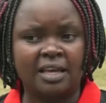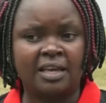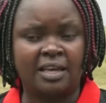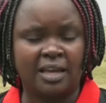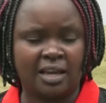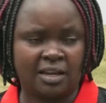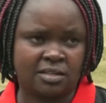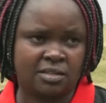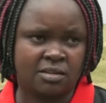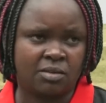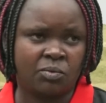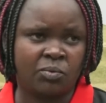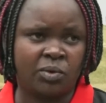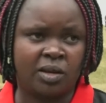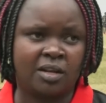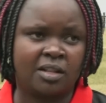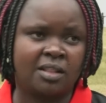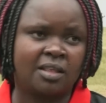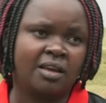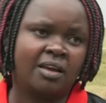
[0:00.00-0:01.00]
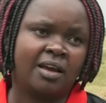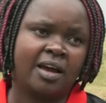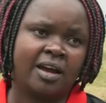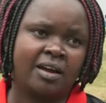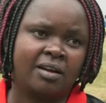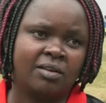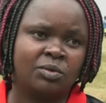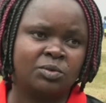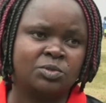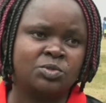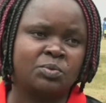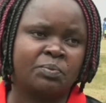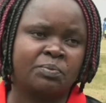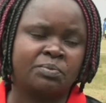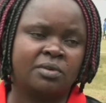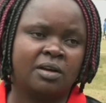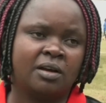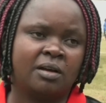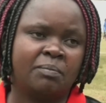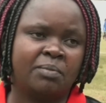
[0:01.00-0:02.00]
get when they are also
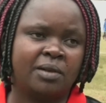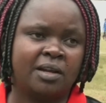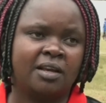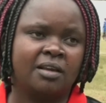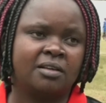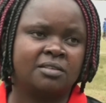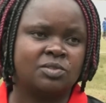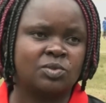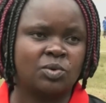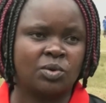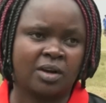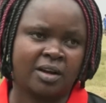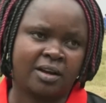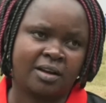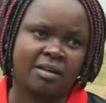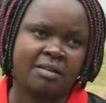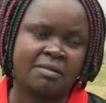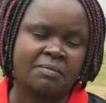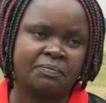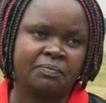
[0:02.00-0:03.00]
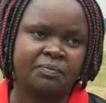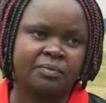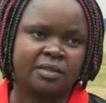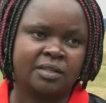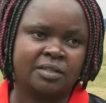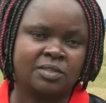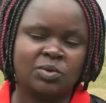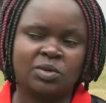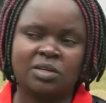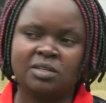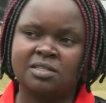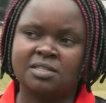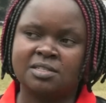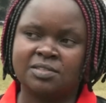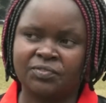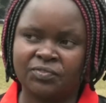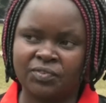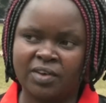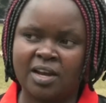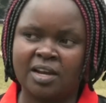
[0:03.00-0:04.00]
playing soccer. So it
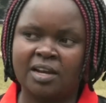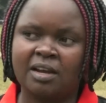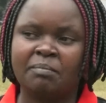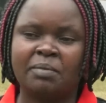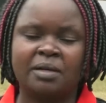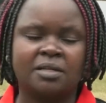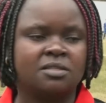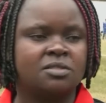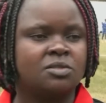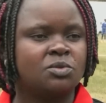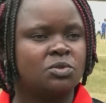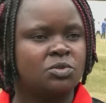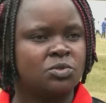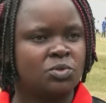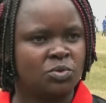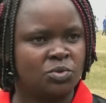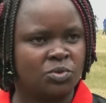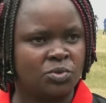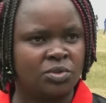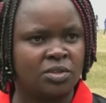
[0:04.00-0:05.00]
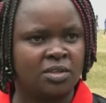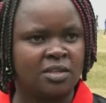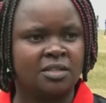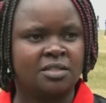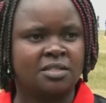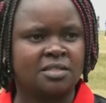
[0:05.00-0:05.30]
is fun, but it's also growth.